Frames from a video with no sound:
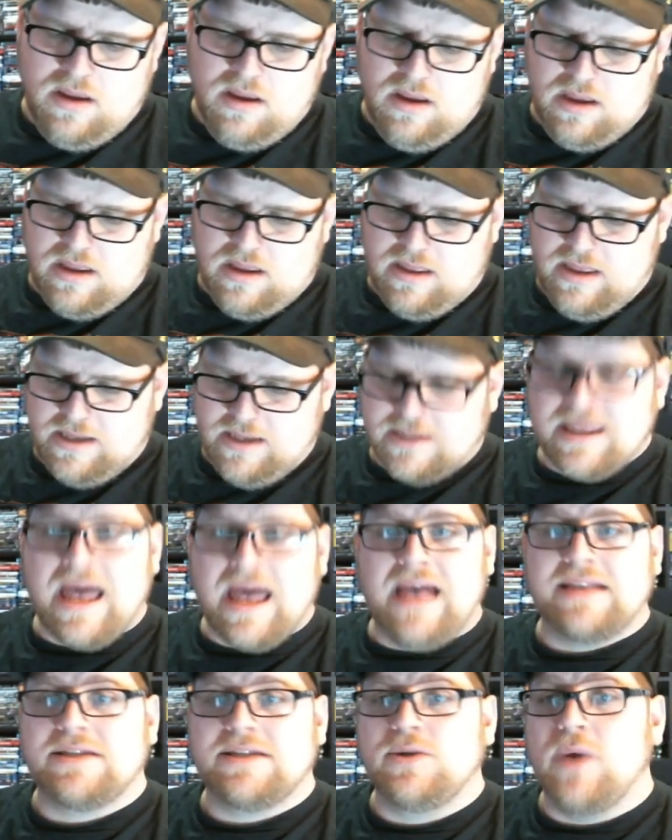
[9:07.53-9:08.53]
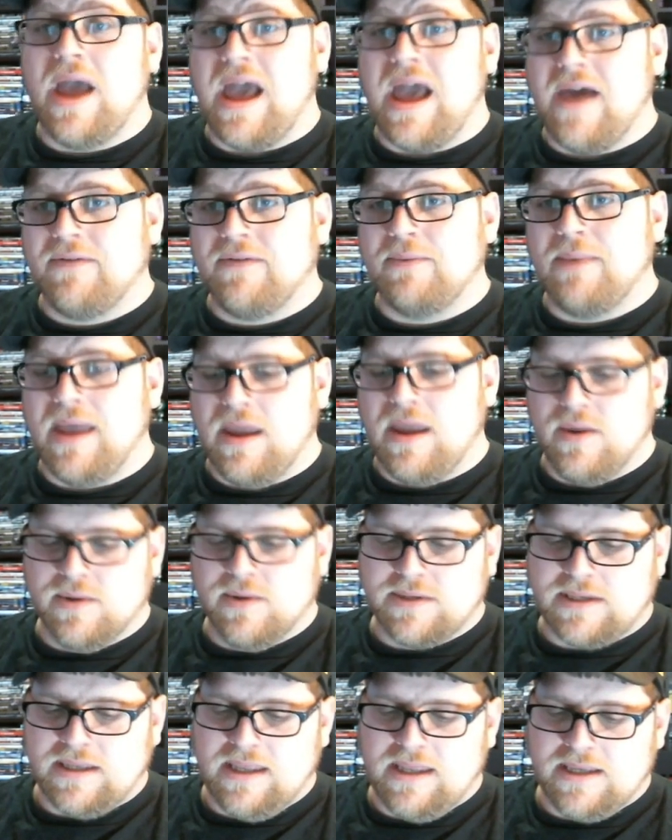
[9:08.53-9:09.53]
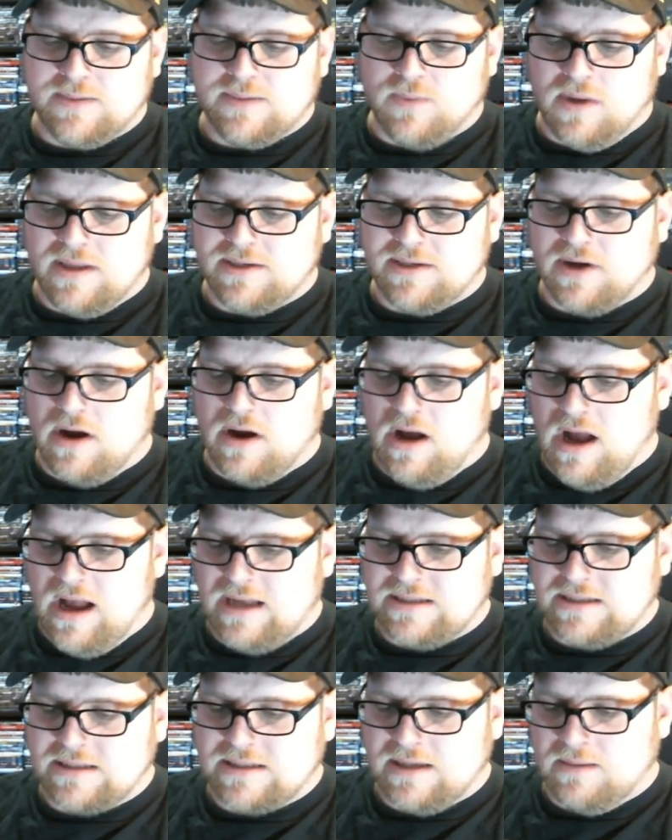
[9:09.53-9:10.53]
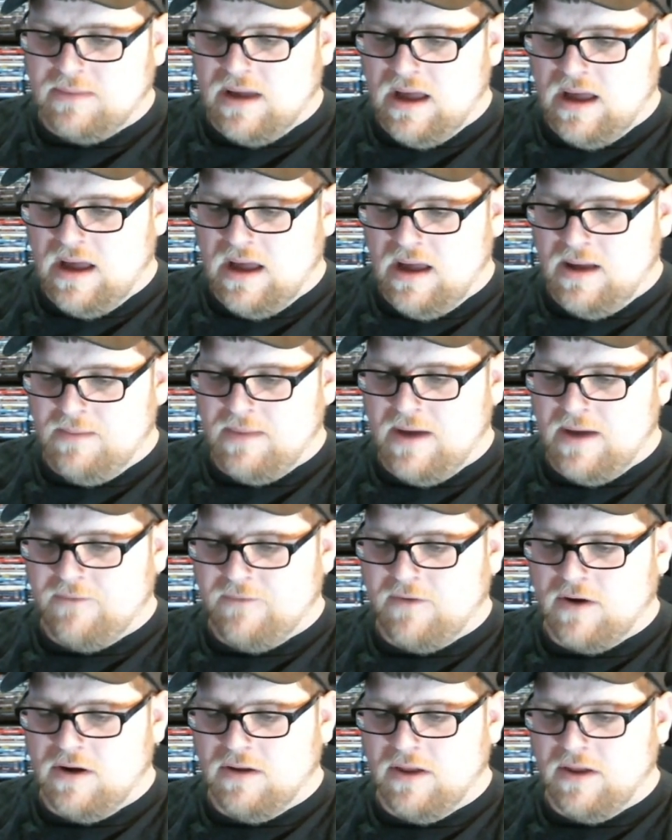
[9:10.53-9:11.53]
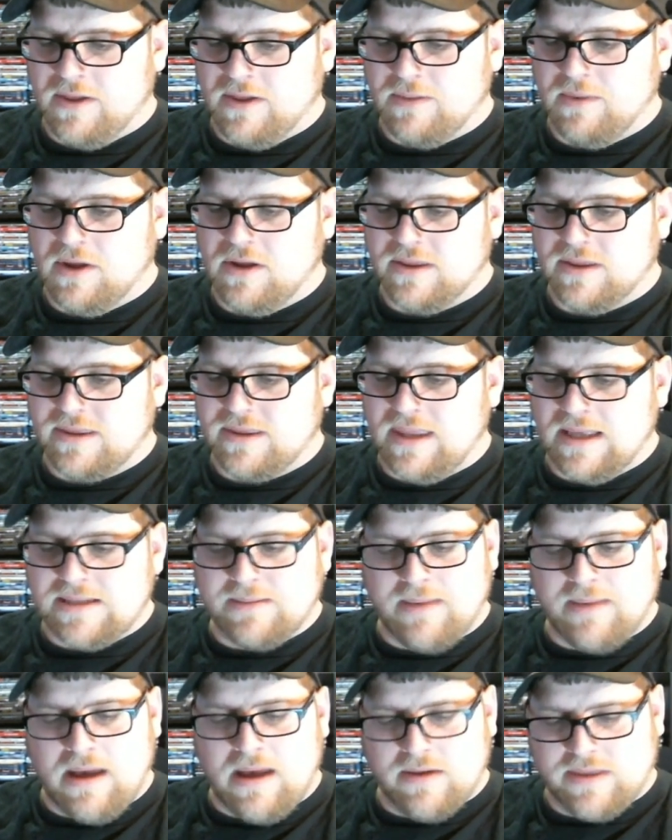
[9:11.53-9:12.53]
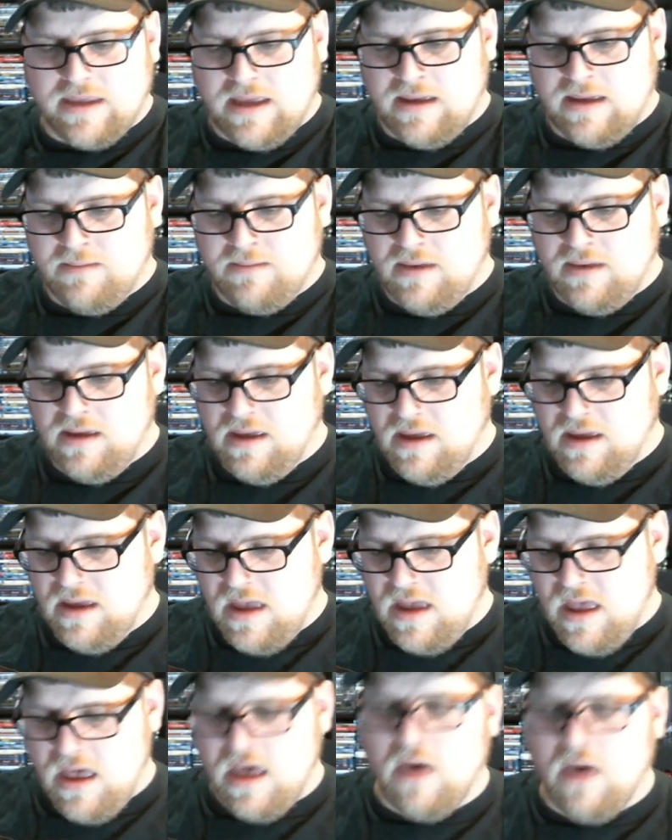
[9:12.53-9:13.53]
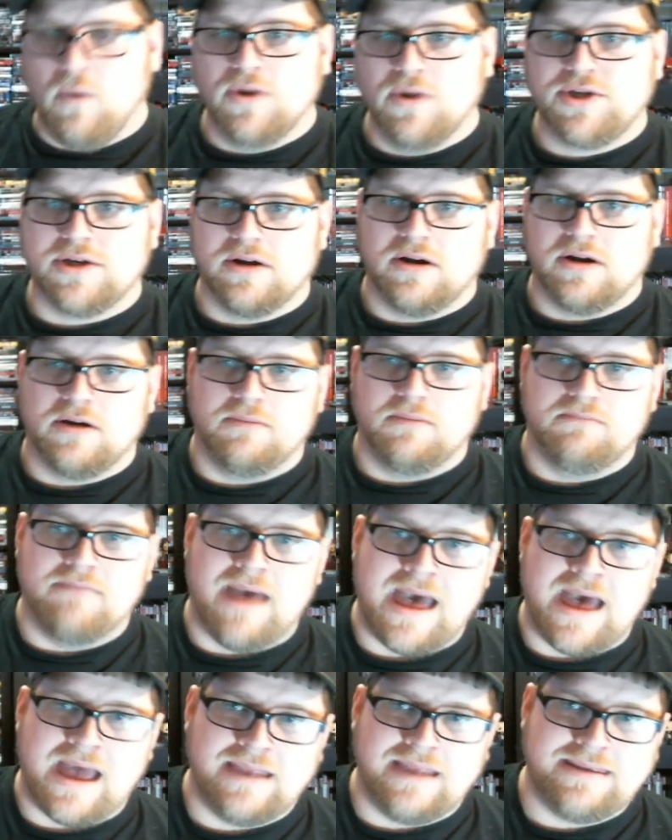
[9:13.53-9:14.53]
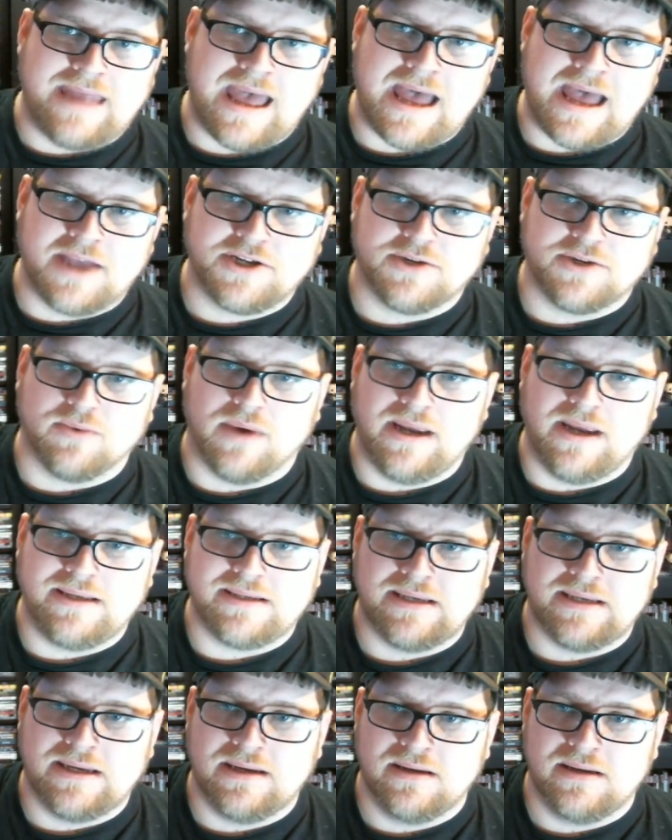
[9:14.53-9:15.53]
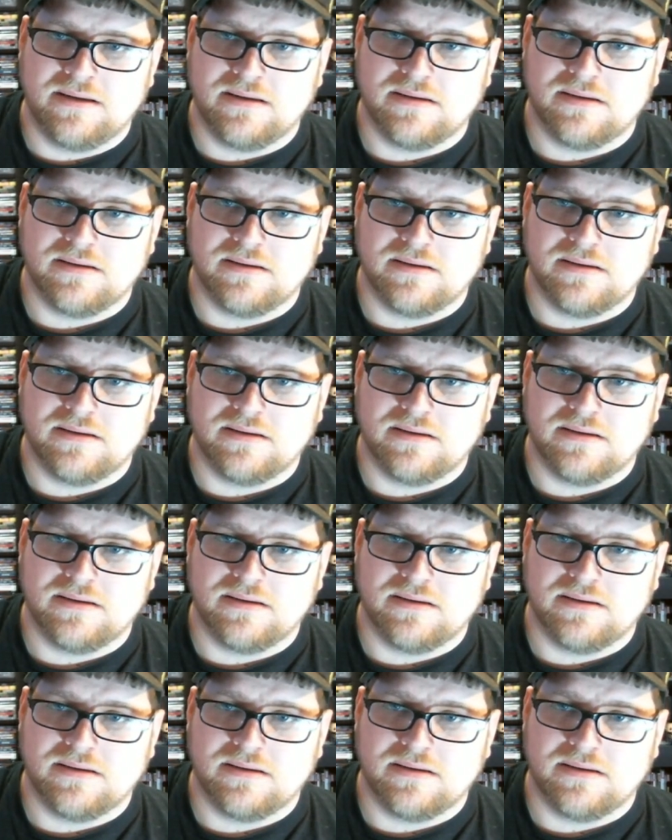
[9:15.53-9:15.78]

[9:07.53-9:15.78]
And these last two have the manuals, and these ones are awesome. I've heard nothing but good things about them, which are Mad Dash Racing,